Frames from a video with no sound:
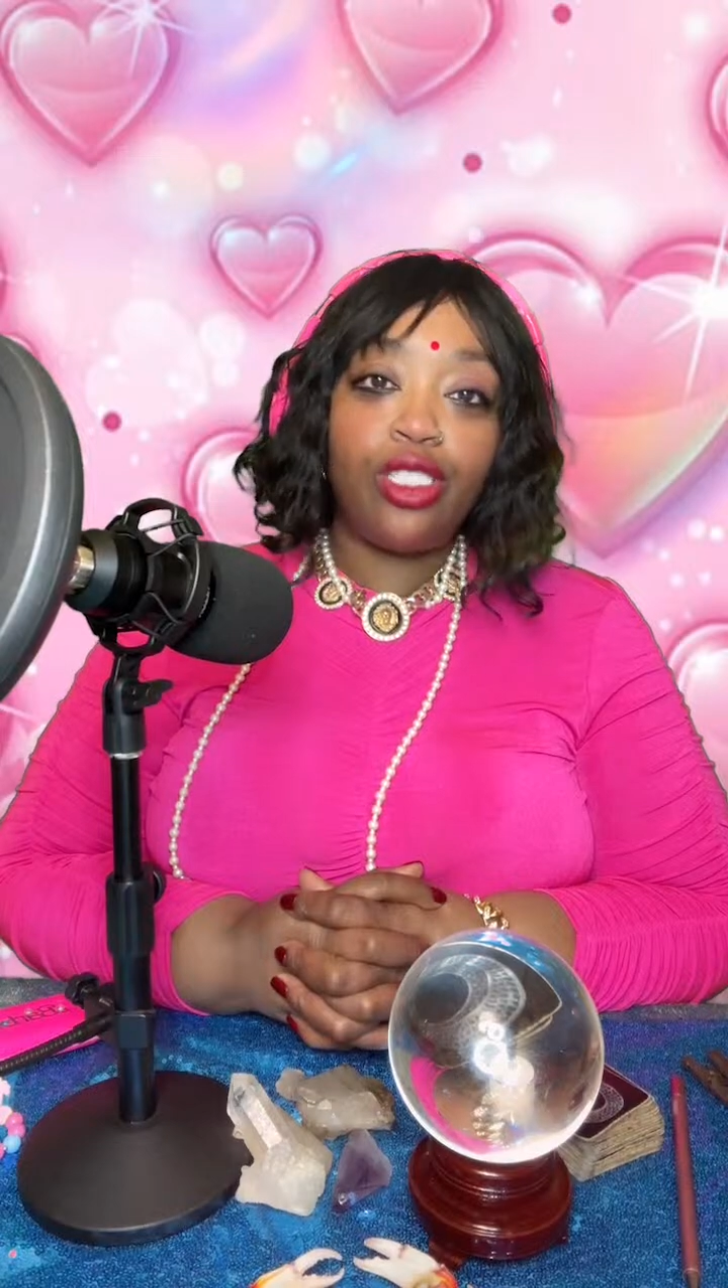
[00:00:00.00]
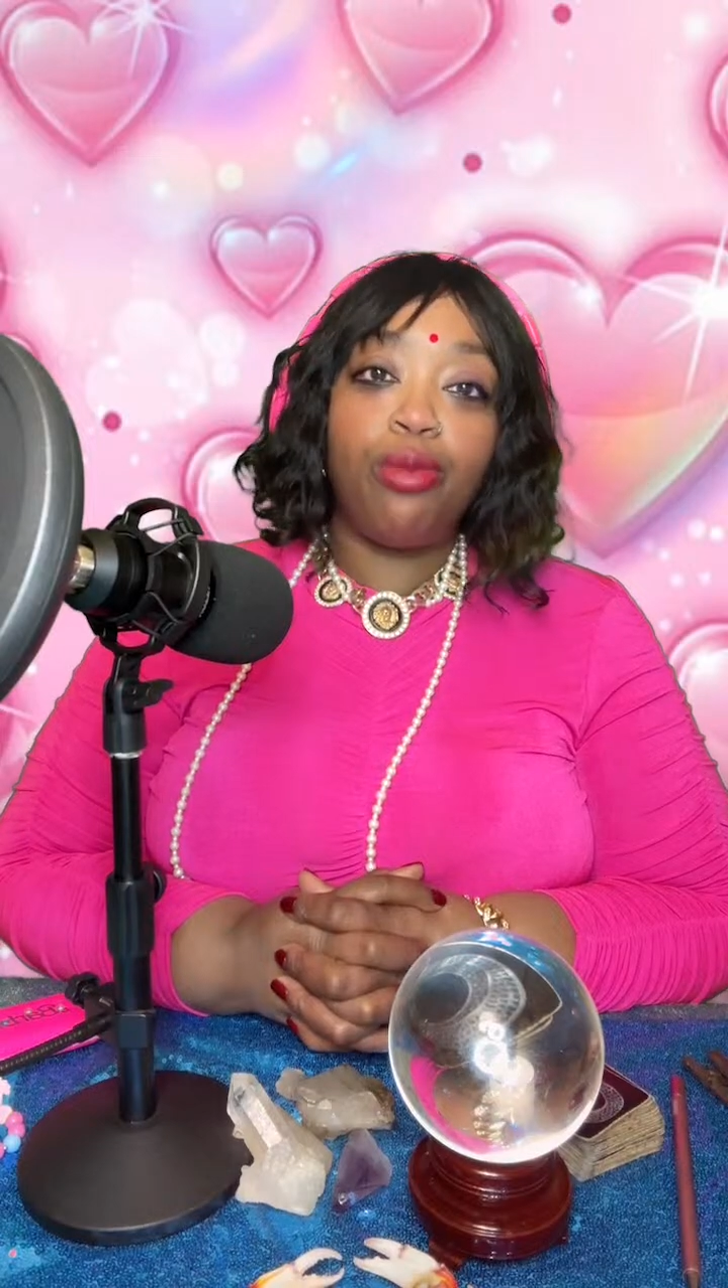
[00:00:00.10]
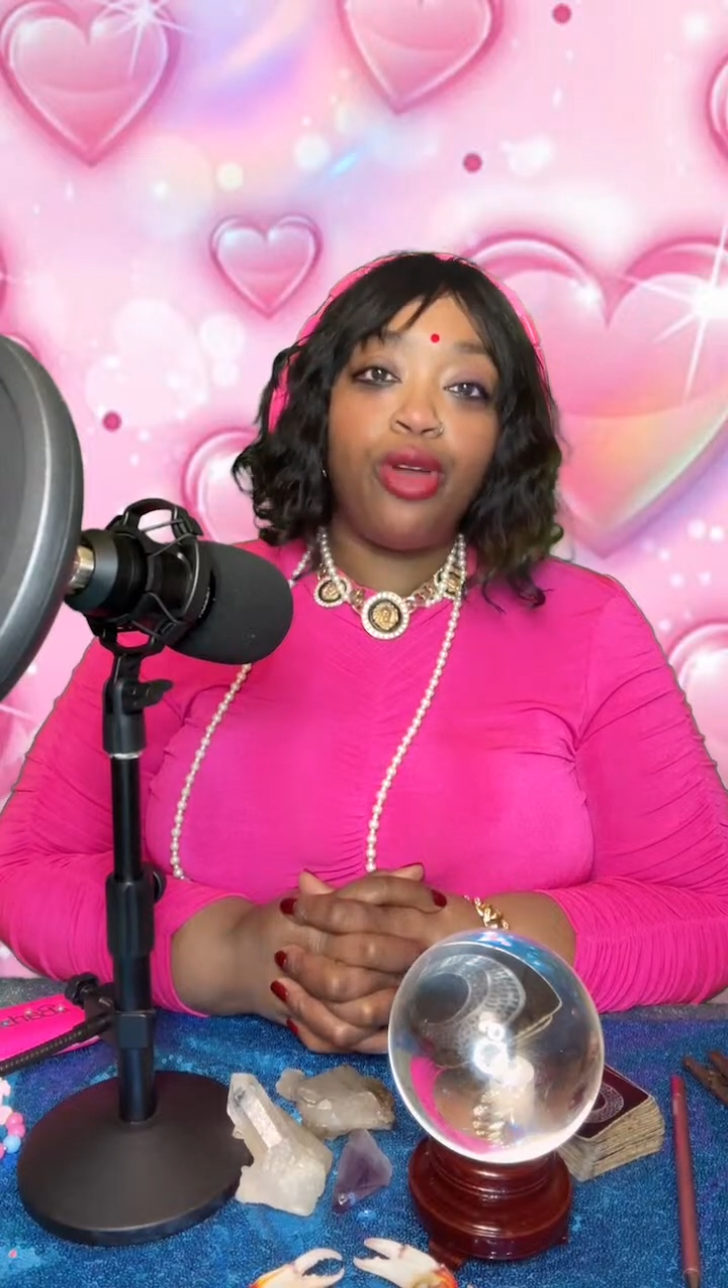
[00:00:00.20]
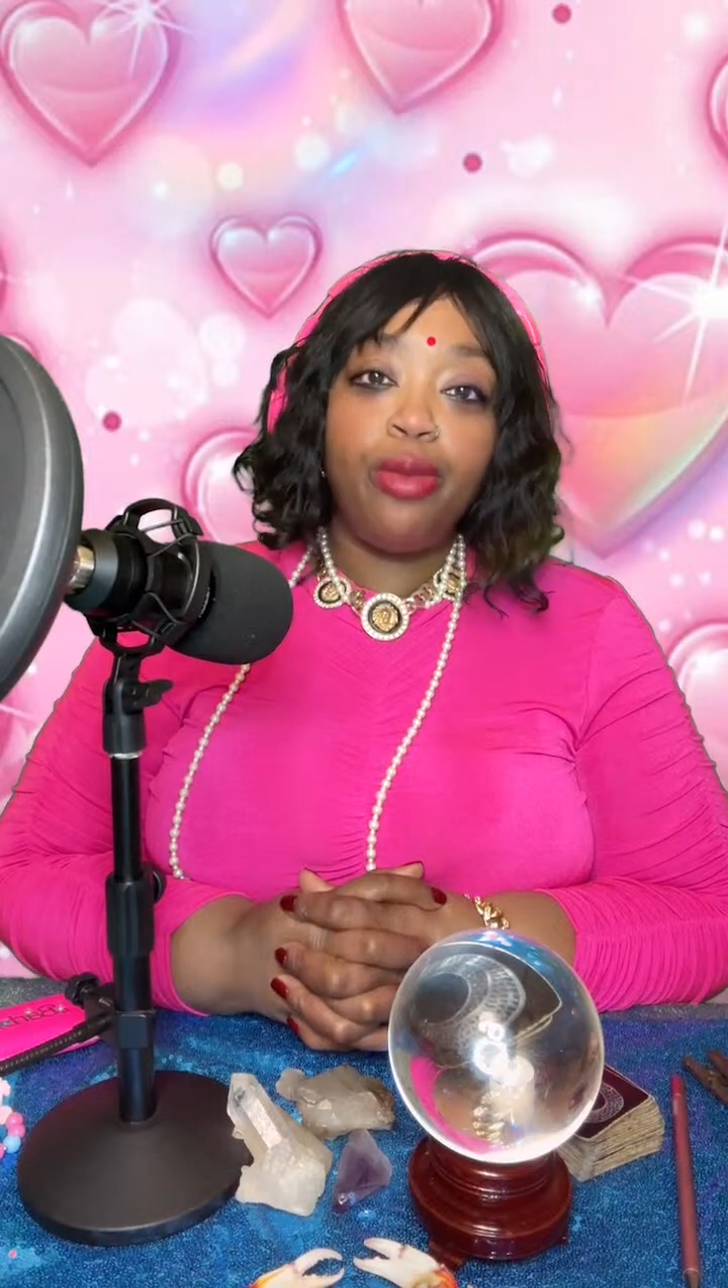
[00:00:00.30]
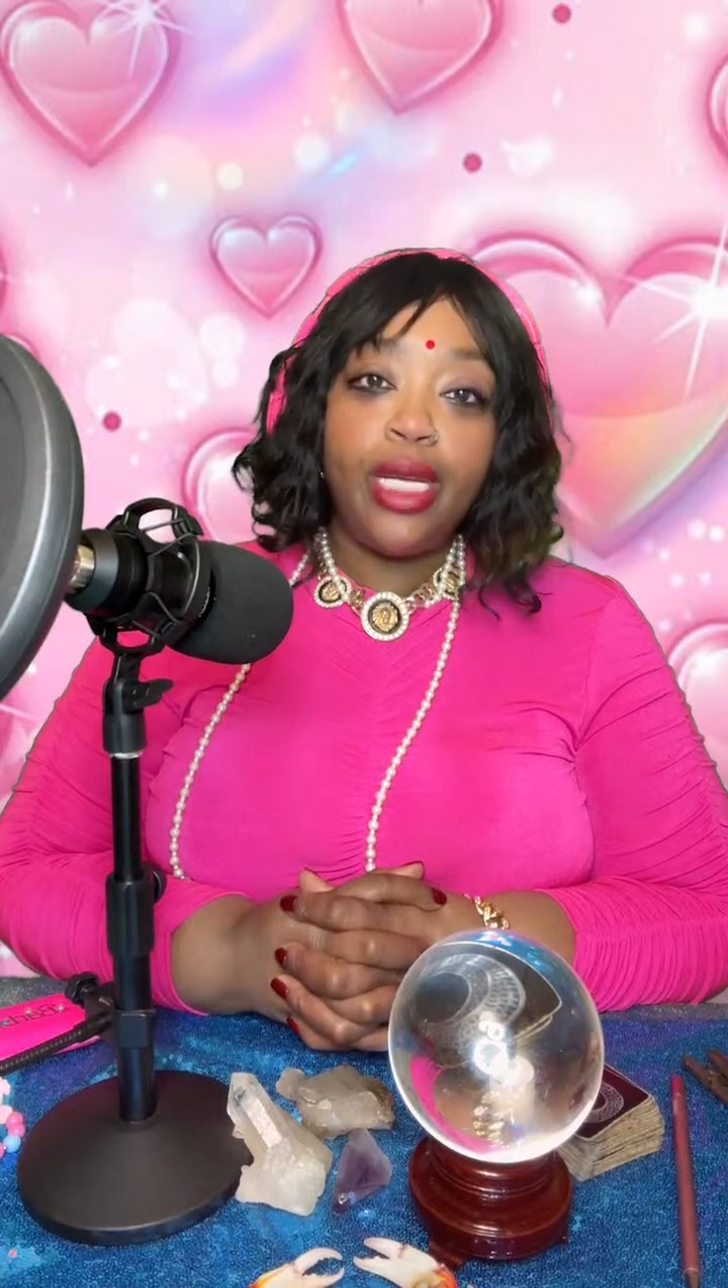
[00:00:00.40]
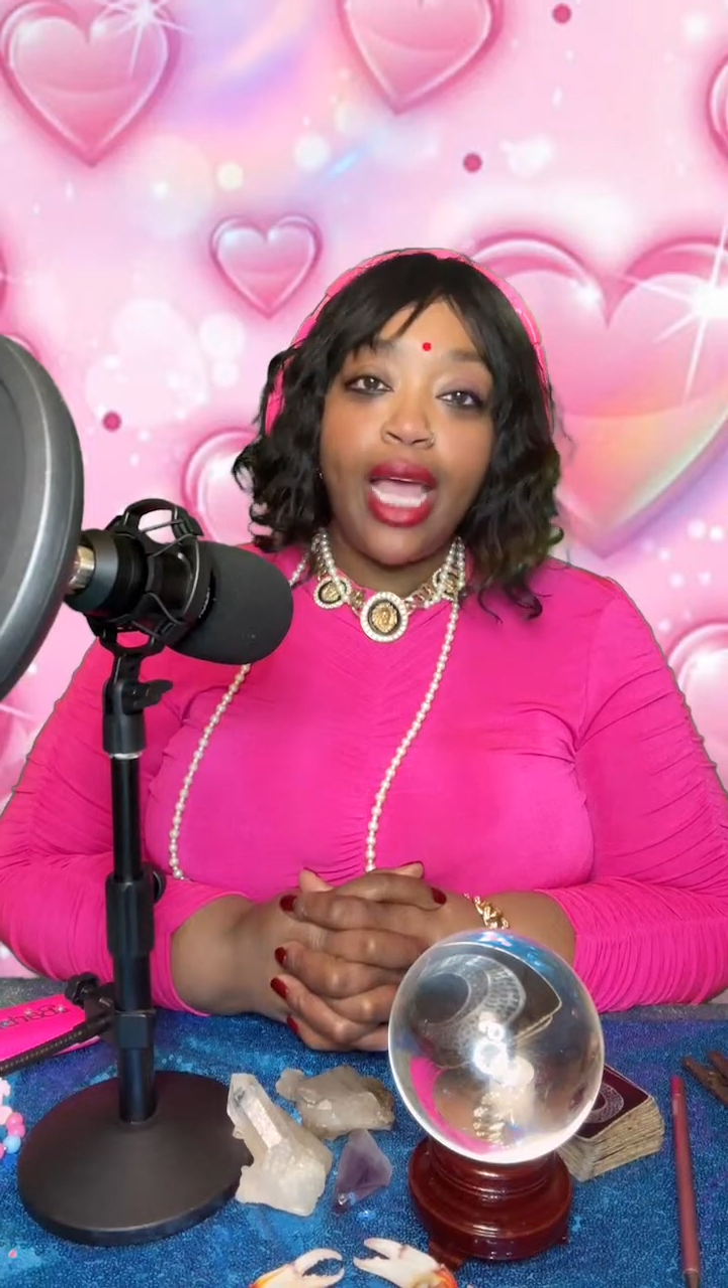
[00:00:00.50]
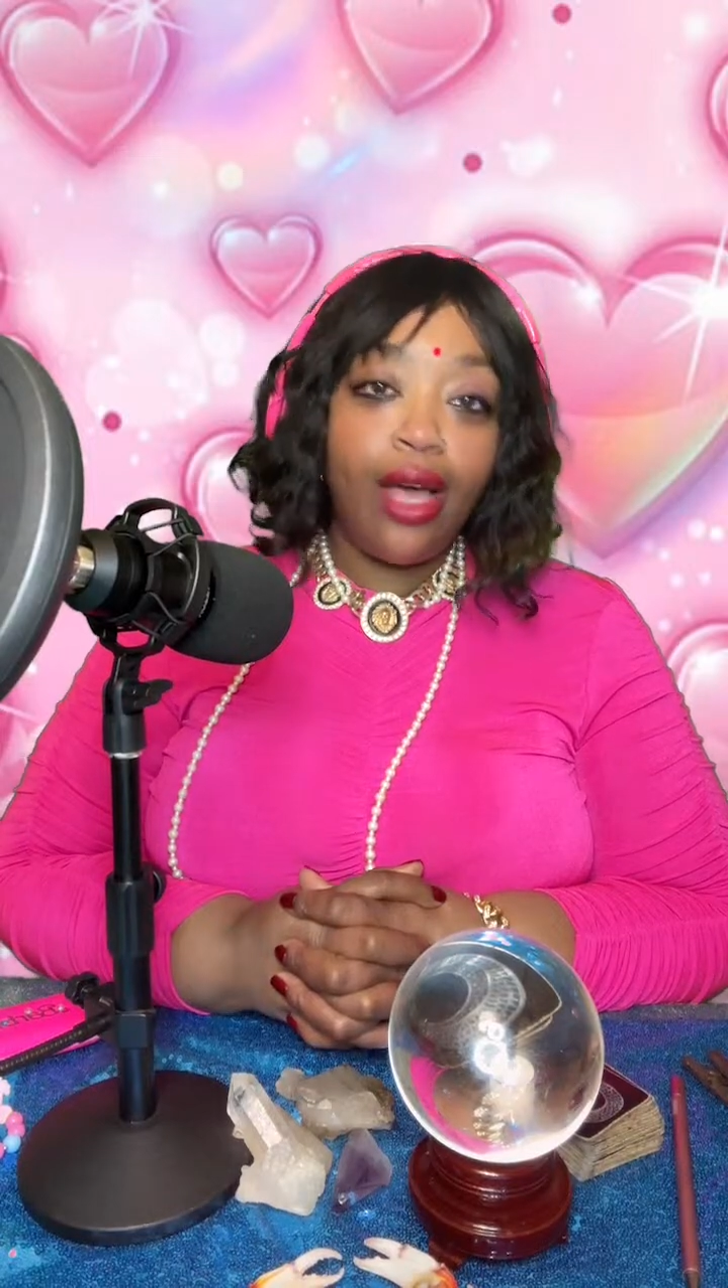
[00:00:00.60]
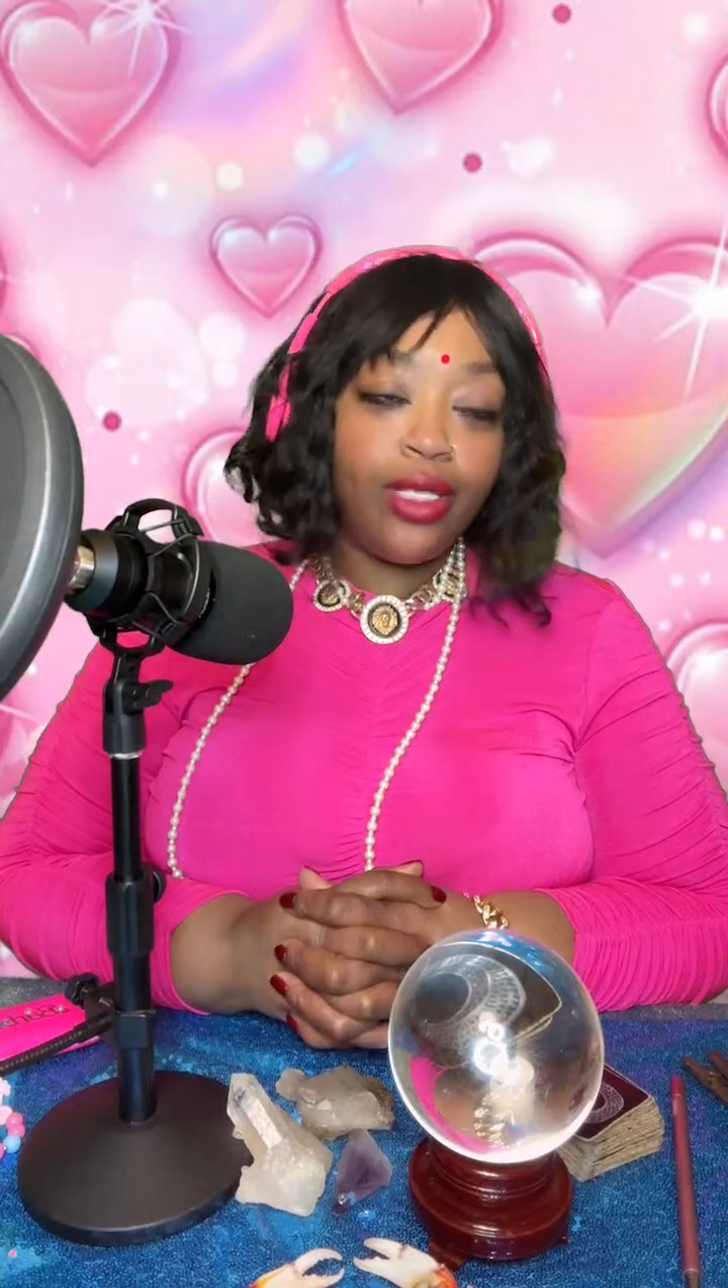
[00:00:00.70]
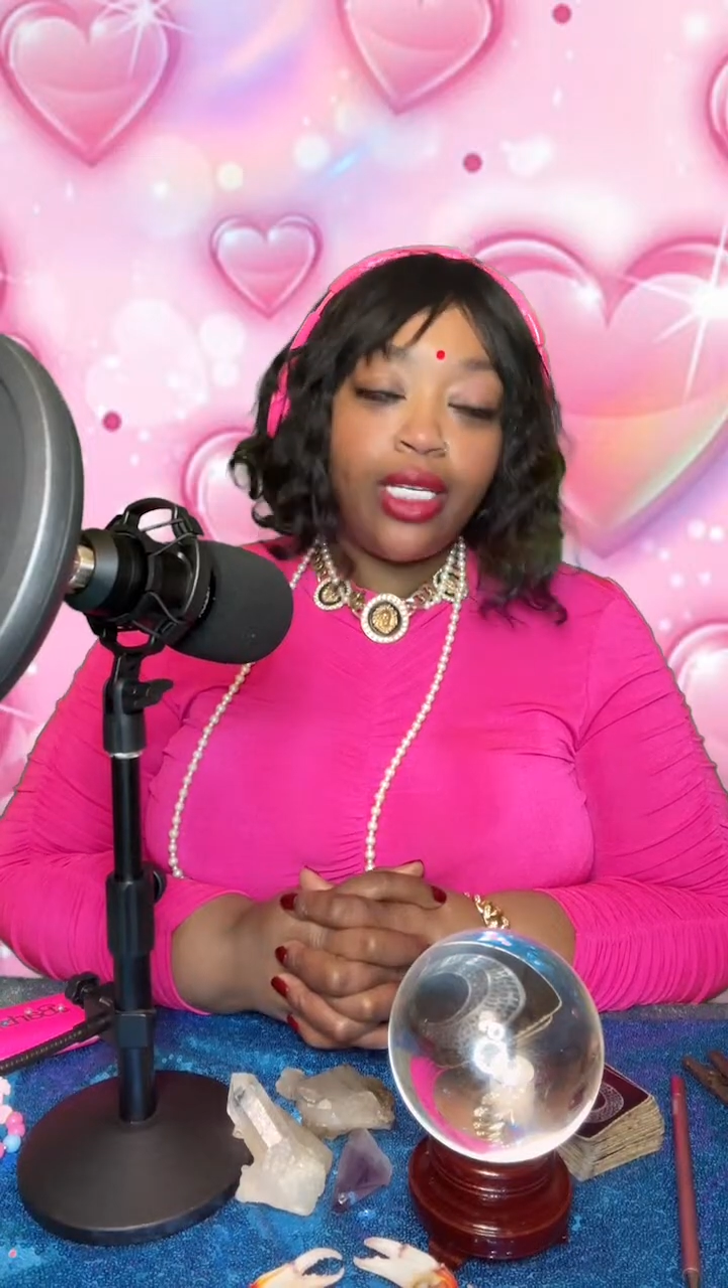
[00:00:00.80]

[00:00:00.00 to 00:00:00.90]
to bring me down,